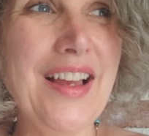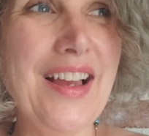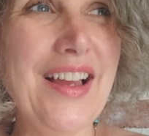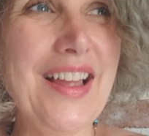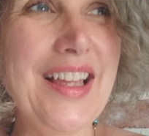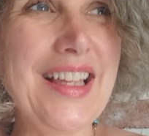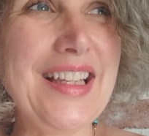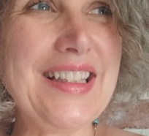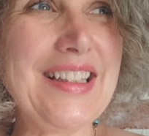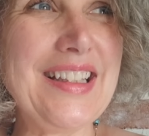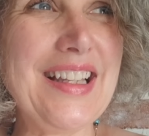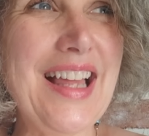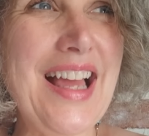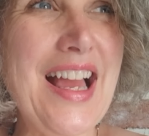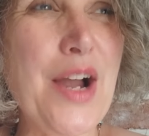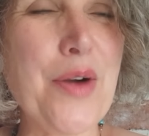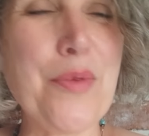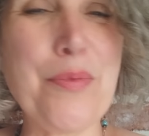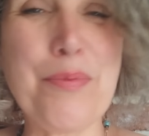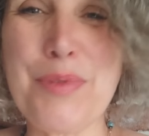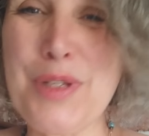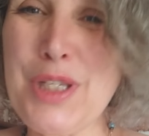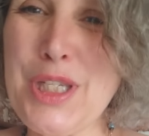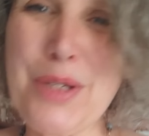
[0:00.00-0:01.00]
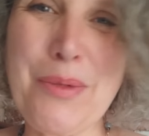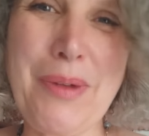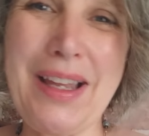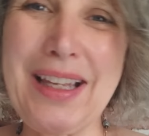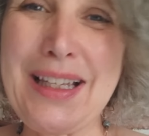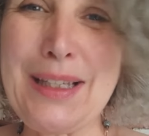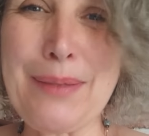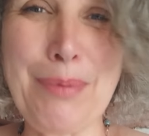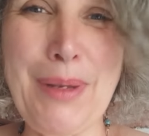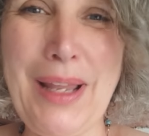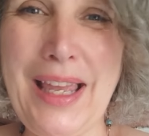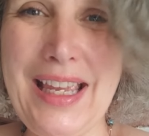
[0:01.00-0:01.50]
It helps to
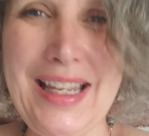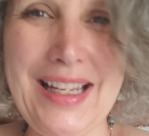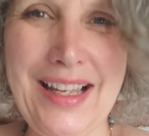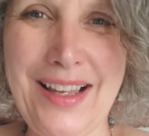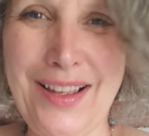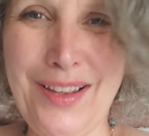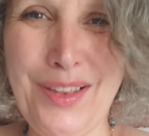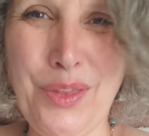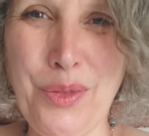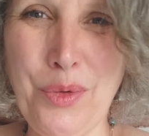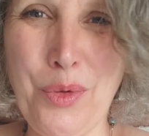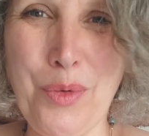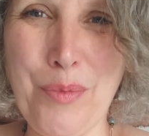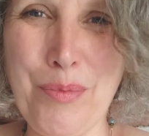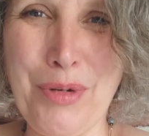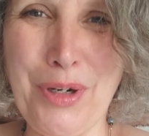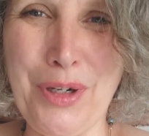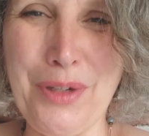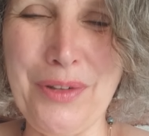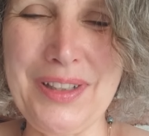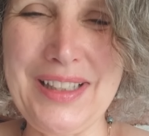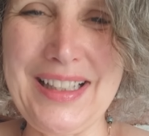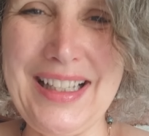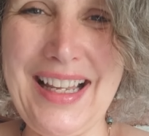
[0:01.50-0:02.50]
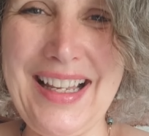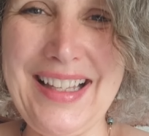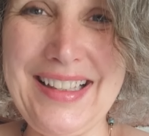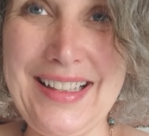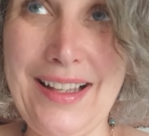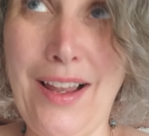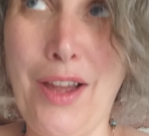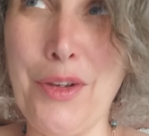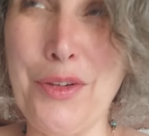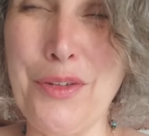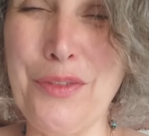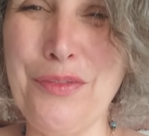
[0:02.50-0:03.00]
explain our thought process,
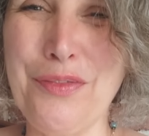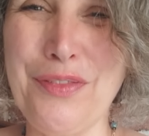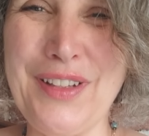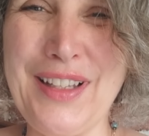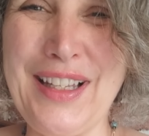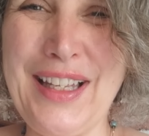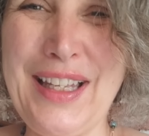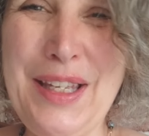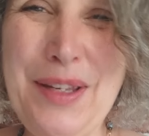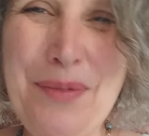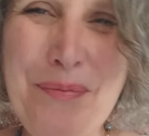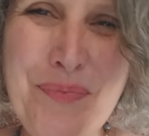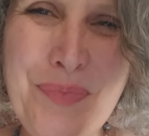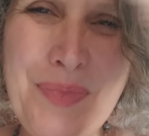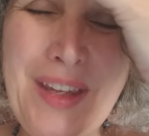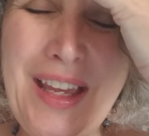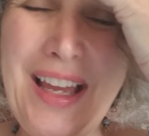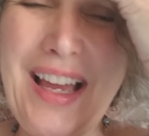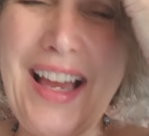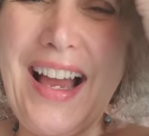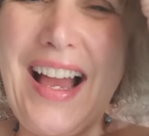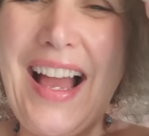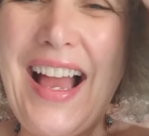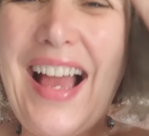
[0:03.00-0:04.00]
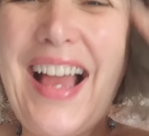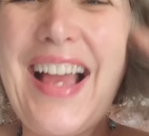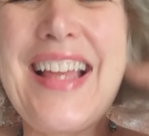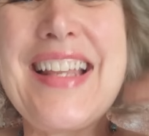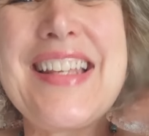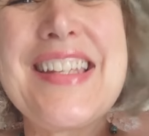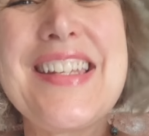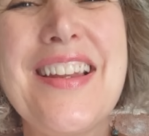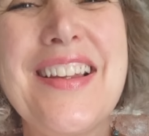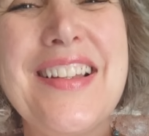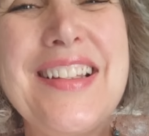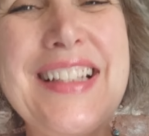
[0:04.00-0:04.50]
hopefully.
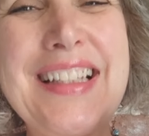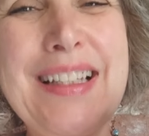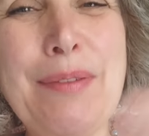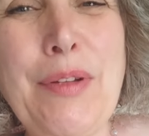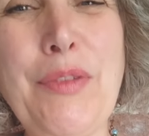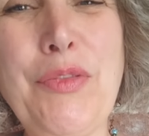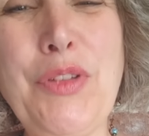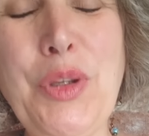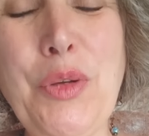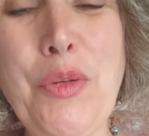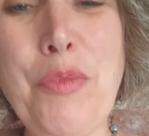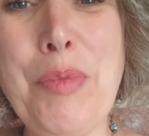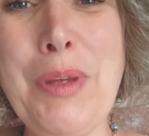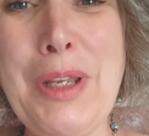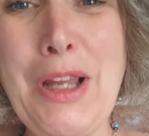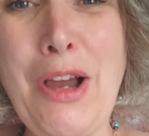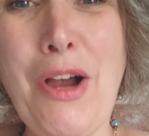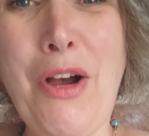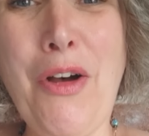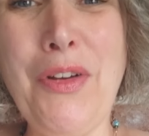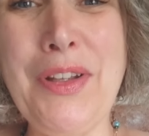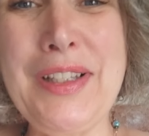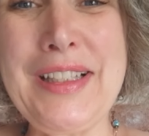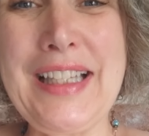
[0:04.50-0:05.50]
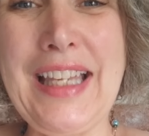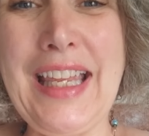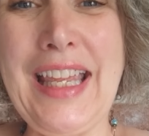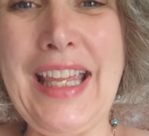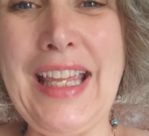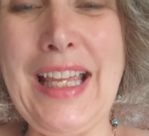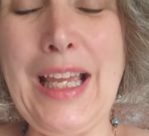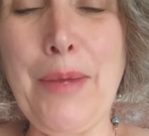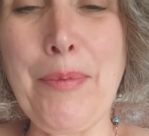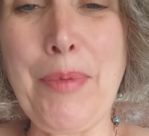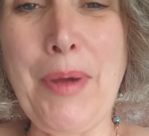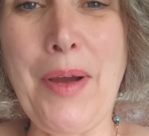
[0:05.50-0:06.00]
And some of you have been
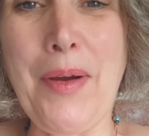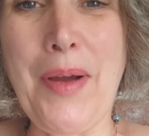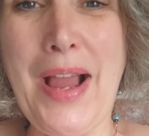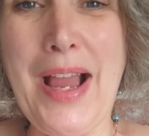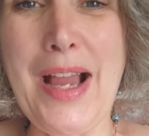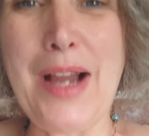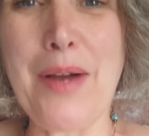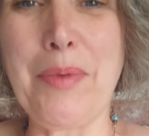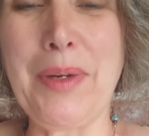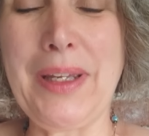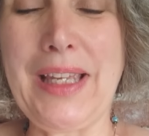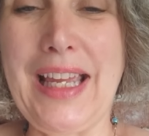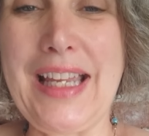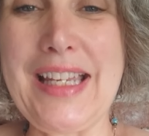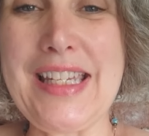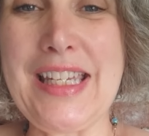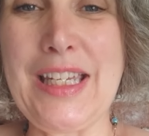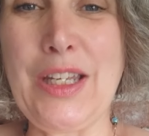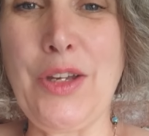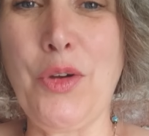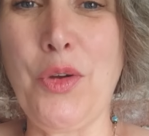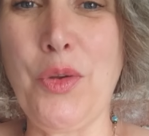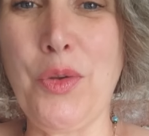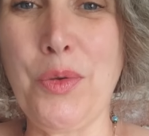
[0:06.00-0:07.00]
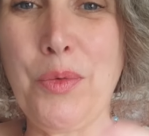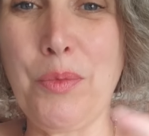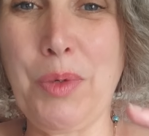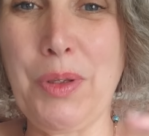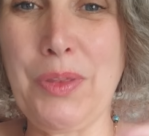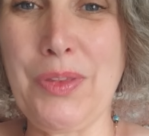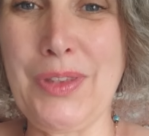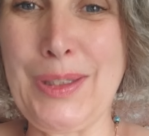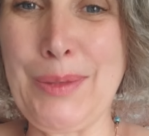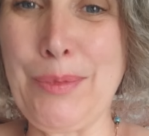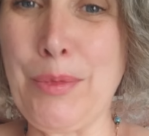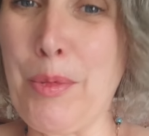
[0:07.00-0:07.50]
asking about how we're getting on
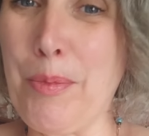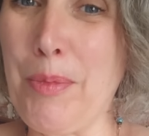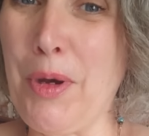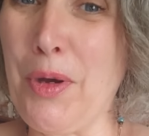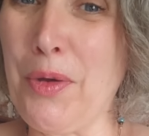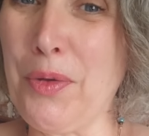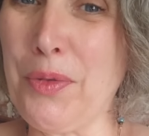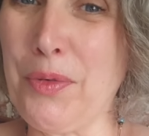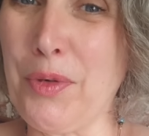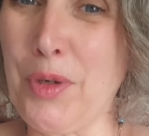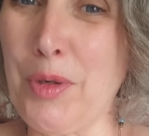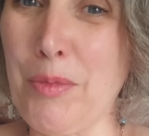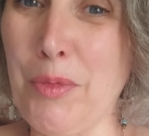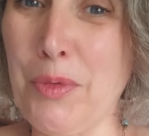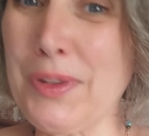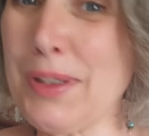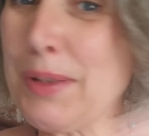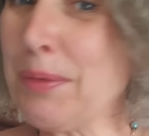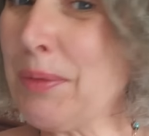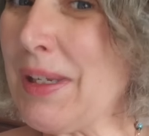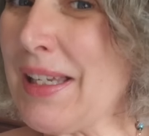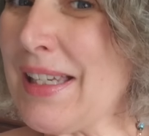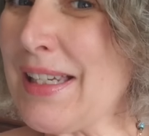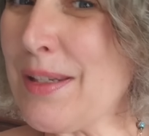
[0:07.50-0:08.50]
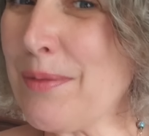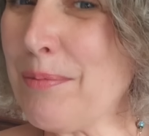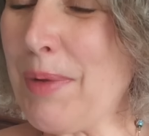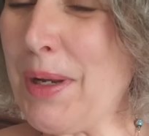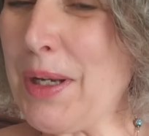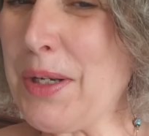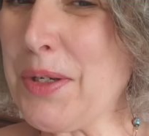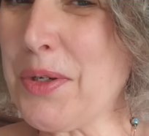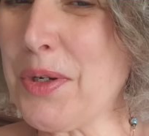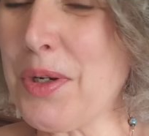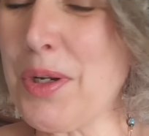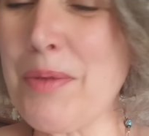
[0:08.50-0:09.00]
with the small bathroom, ensuite and
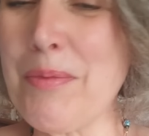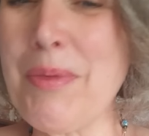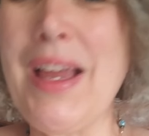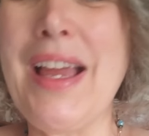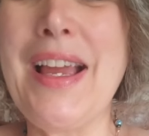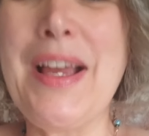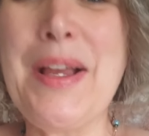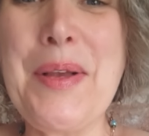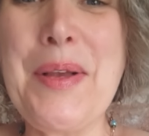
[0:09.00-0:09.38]
bedroom.